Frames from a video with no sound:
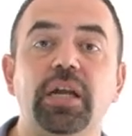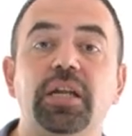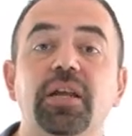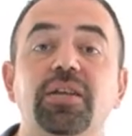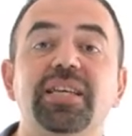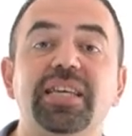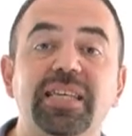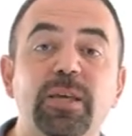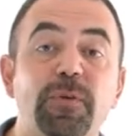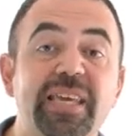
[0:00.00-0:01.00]
not
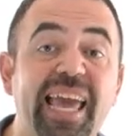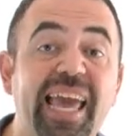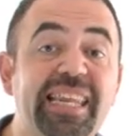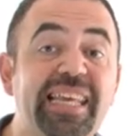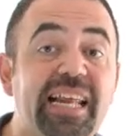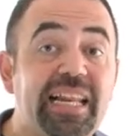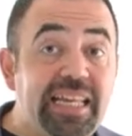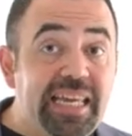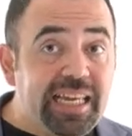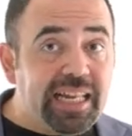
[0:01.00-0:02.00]
giving any
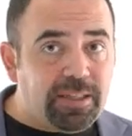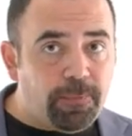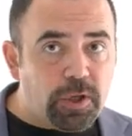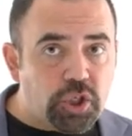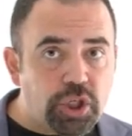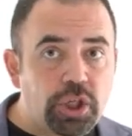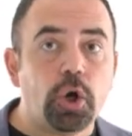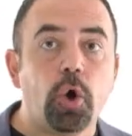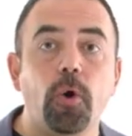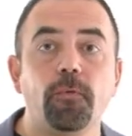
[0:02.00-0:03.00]
legal definition
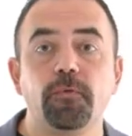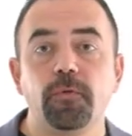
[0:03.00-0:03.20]
of